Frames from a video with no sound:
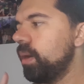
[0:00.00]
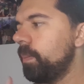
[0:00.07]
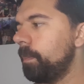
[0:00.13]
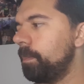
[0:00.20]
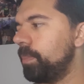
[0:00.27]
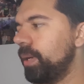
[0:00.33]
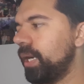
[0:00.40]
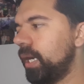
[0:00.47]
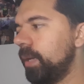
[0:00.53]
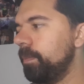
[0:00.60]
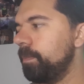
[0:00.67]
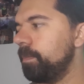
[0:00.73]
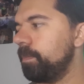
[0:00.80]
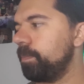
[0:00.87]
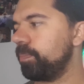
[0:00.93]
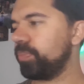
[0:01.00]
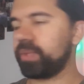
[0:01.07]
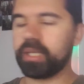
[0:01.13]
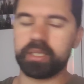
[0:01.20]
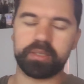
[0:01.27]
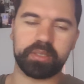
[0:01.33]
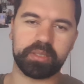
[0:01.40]
But
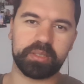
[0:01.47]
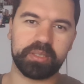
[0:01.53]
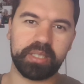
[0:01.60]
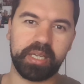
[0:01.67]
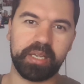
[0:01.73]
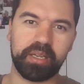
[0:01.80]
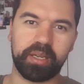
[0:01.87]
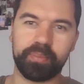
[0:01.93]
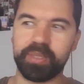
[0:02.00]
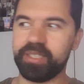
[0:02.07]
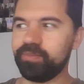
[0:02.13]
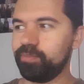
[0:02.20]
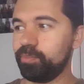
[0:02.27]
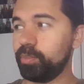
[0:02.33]
other than that, I mean,